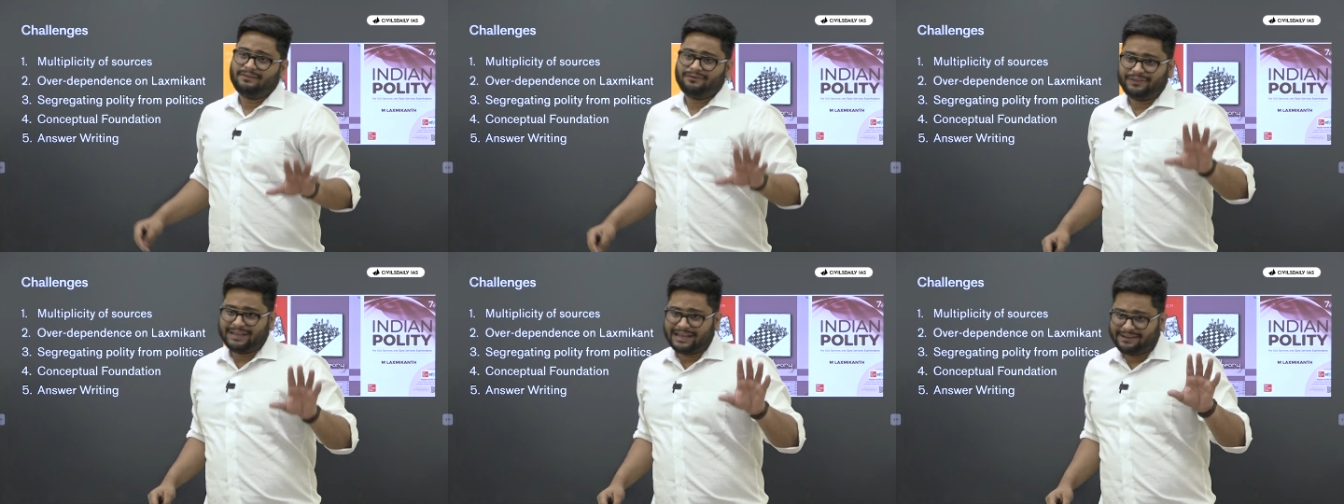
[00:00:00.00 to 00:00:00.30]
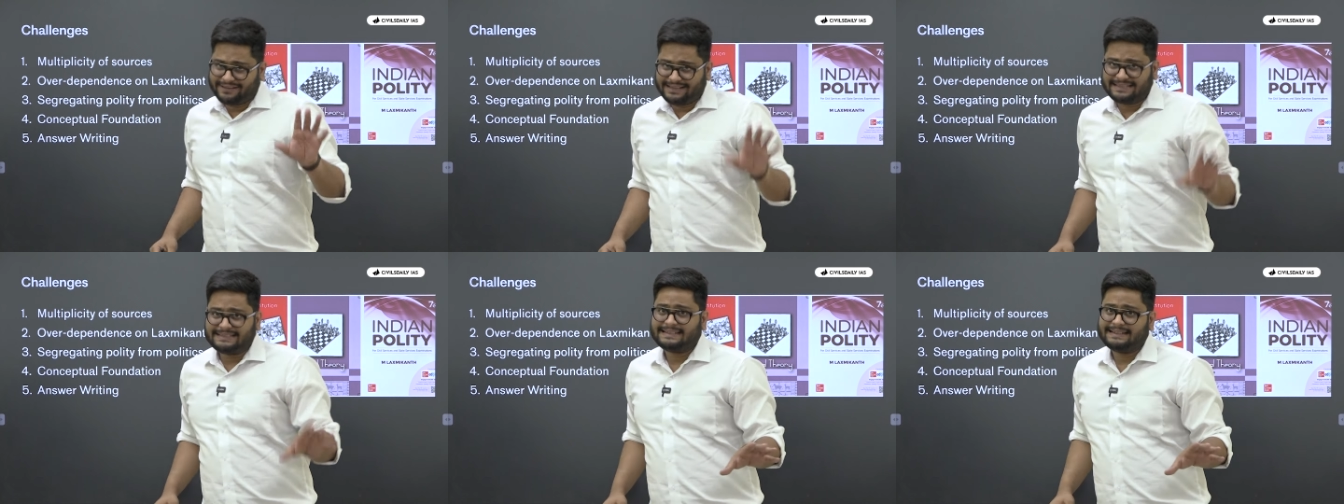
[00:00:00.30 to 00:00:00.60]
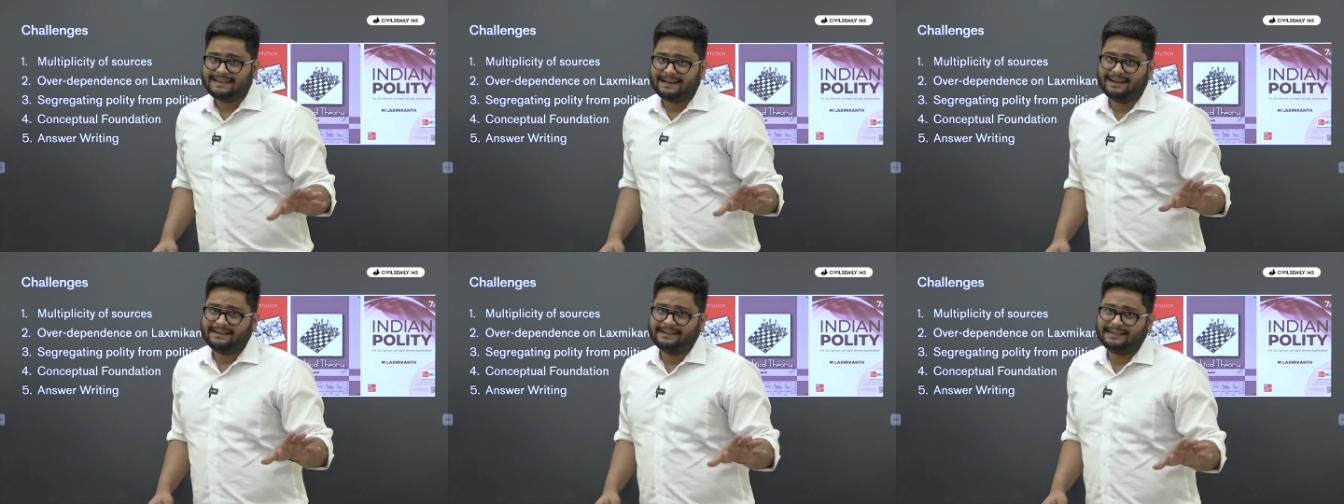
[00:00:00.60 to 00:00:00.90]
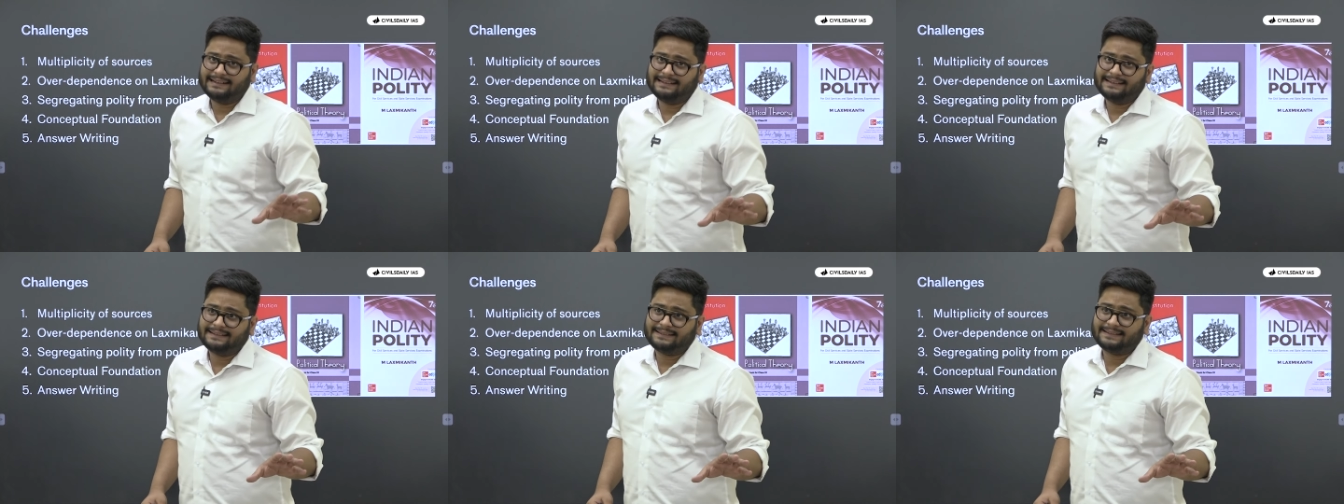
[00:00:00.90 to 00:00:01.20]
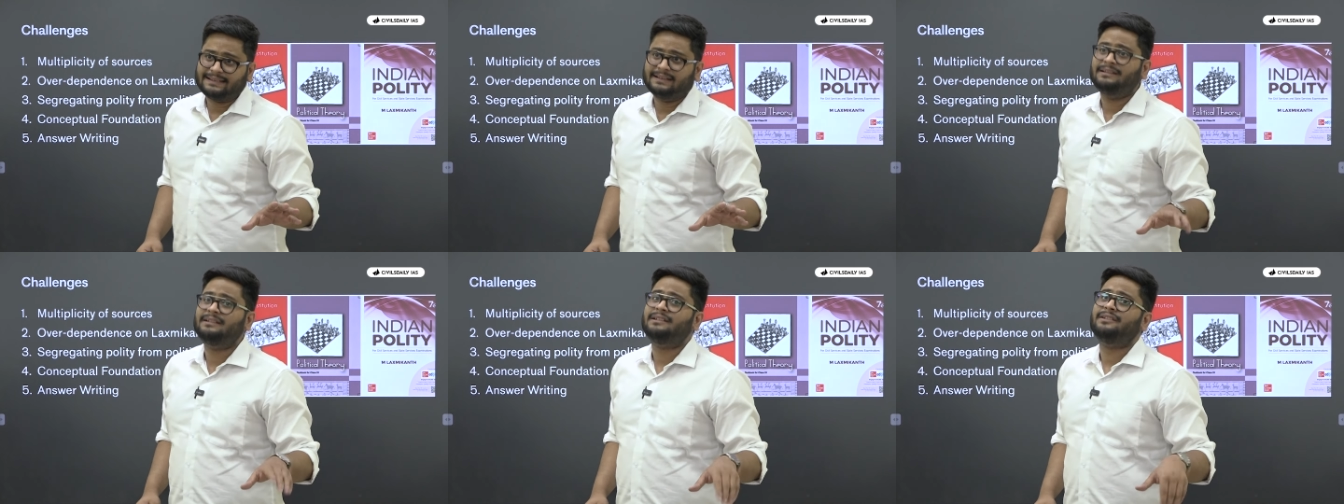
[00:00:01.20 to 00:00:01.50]
We have N C E R
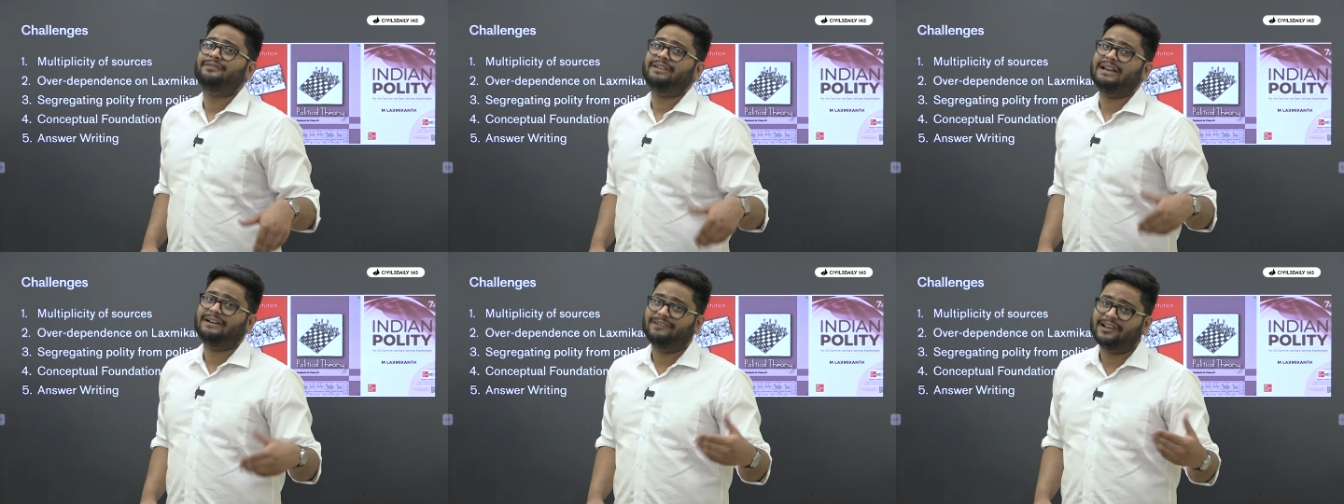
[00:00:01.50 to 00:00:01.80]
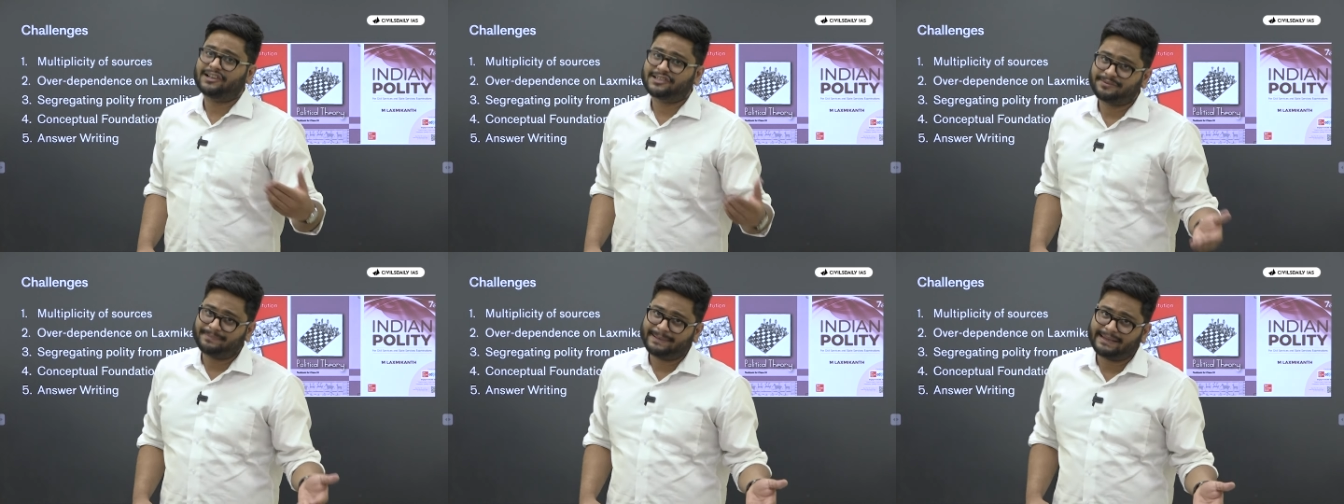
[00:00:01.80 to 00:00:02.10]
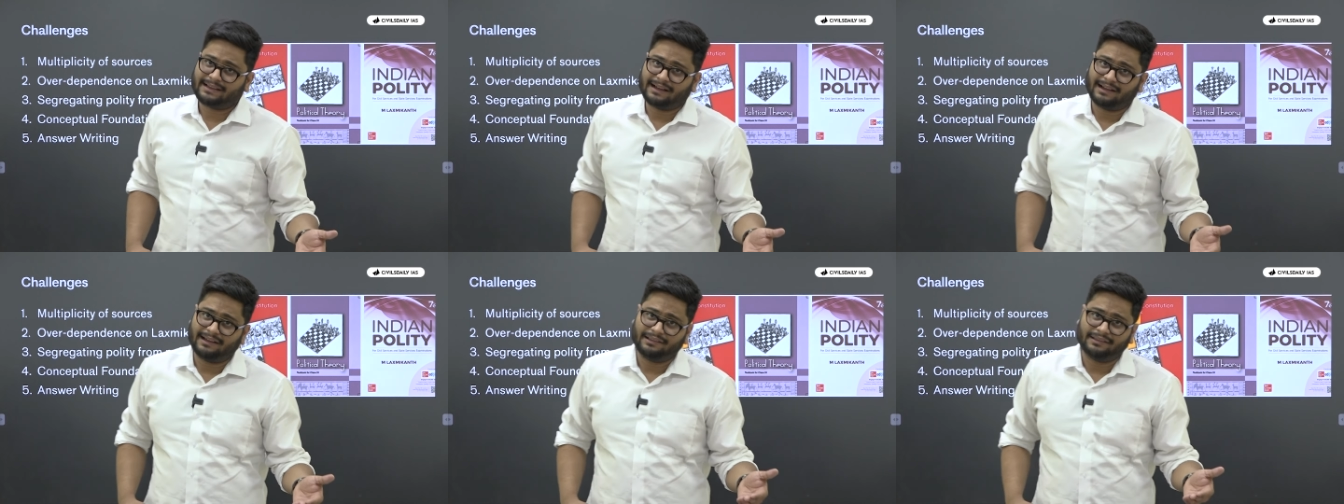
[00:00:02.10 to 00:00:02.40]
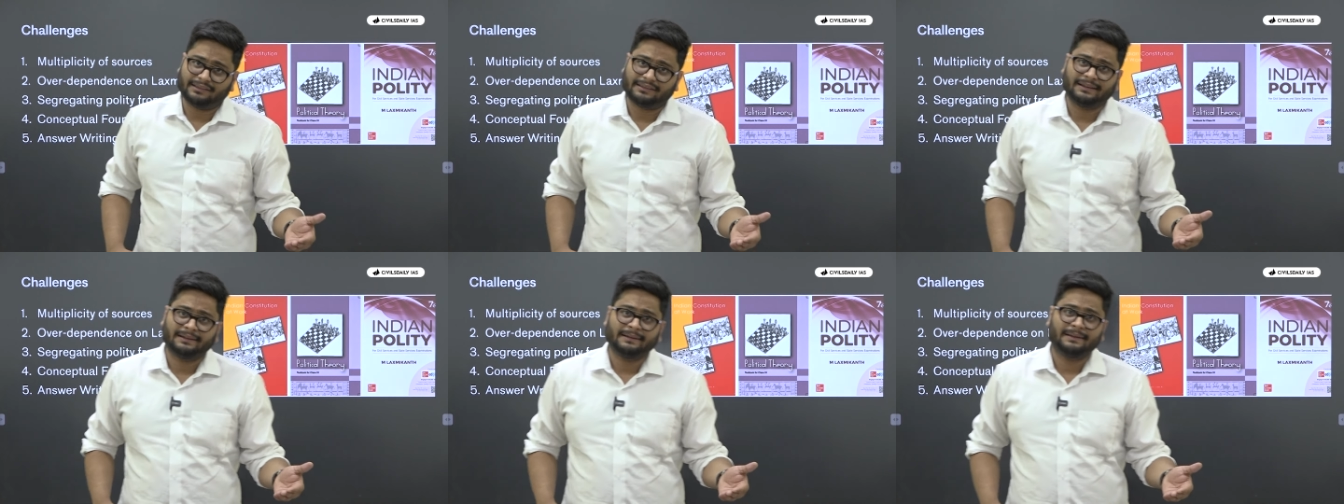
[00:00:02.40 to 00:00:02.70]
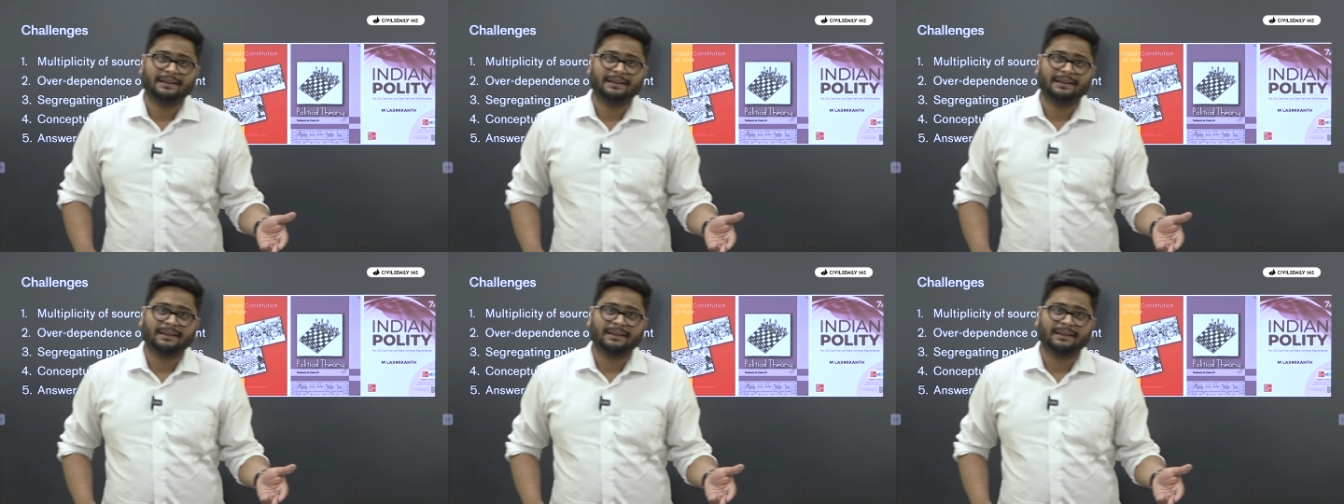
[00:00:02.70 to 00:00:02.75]
Ts, we have Laxmikanth,